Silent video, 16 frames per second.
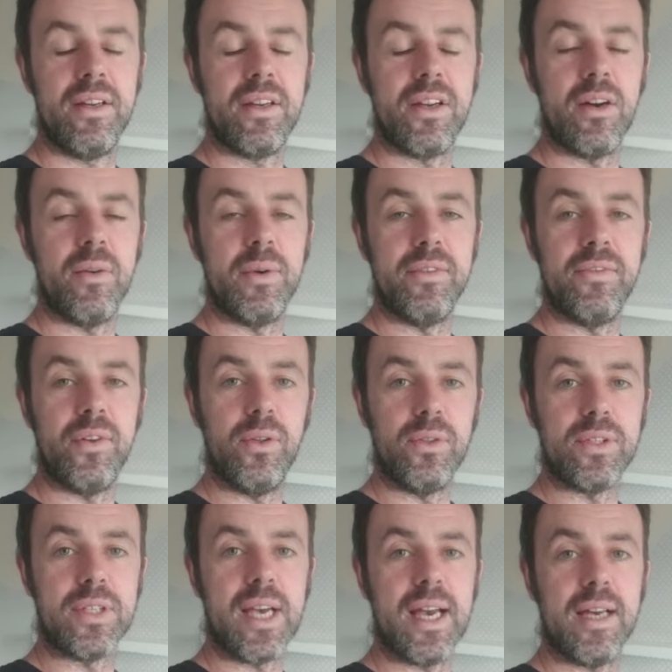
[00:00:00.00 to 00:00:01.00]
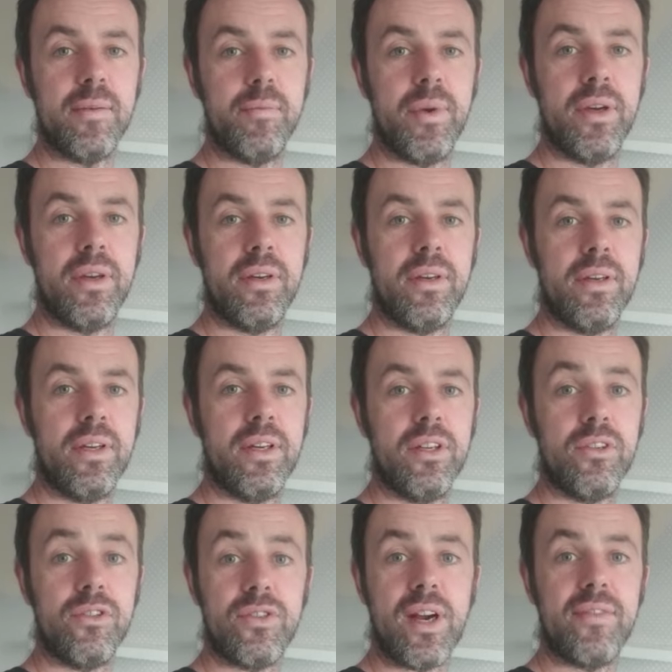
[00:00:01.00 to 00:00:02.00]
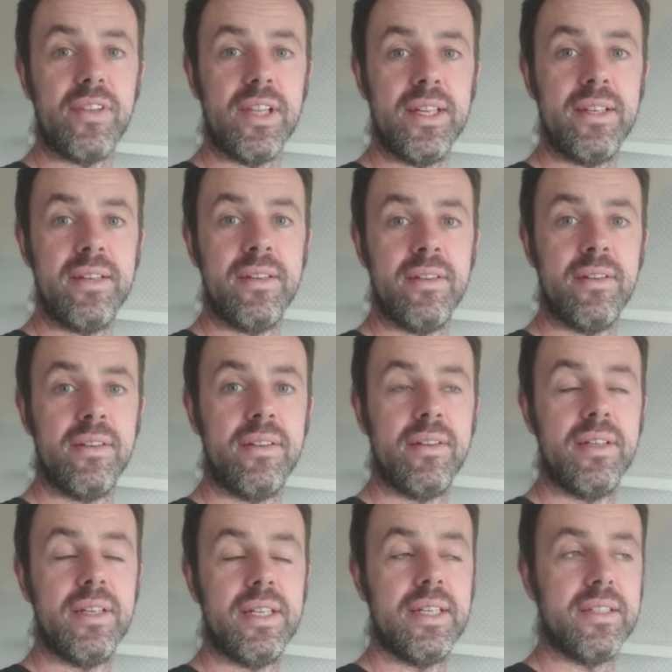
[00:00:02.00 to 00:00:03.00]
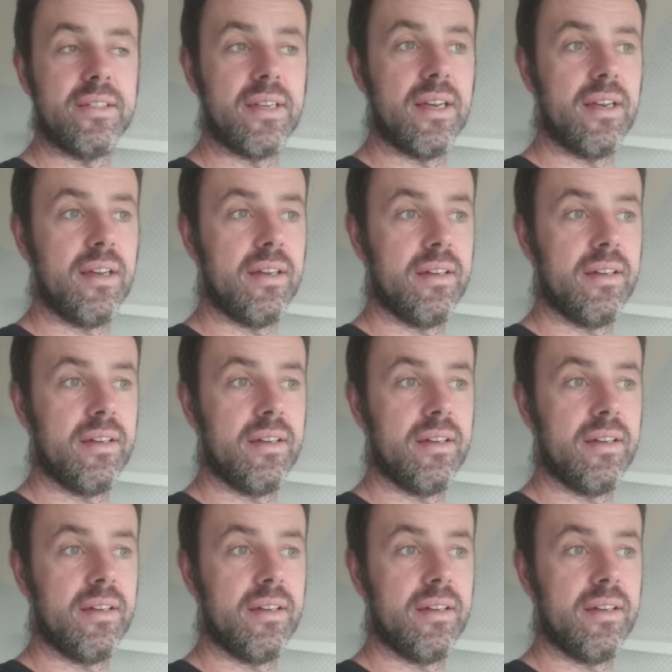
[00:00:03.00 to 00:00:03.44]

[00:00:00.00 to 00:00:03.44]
going full-time traveling is